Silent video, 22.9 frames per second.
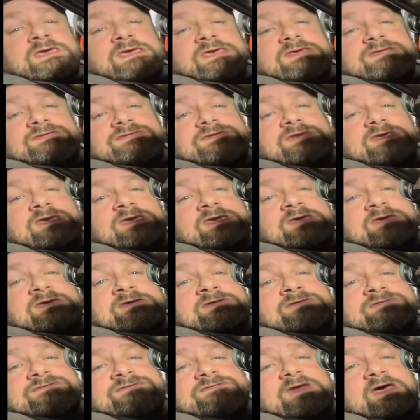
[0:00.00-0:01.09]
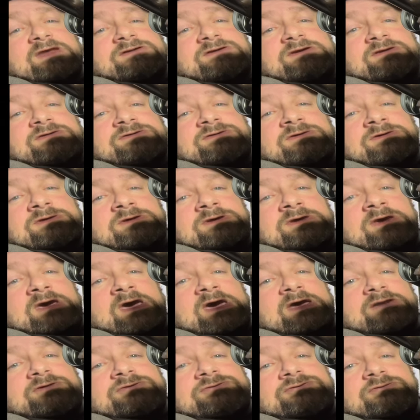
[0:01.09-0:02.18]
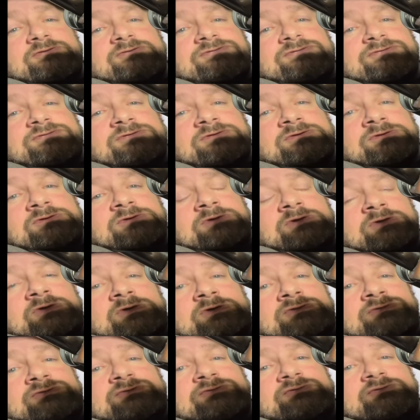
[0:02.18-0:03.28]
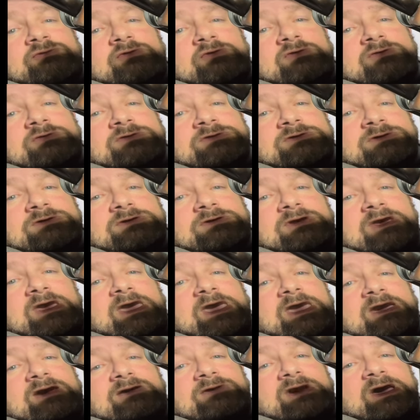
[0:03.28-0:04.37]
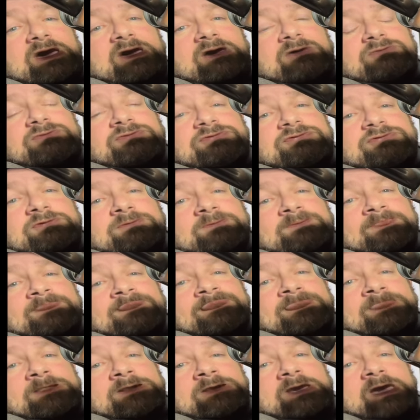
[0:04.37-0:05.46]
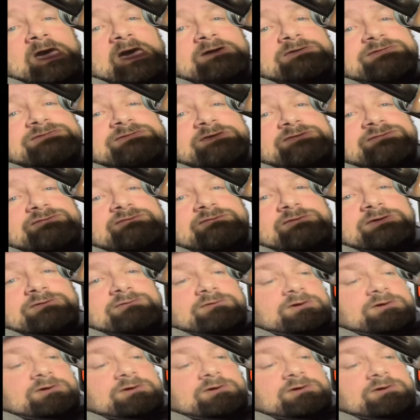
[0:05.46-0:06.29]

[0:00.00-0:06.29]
is a standard Anschütz stroke air arms accessory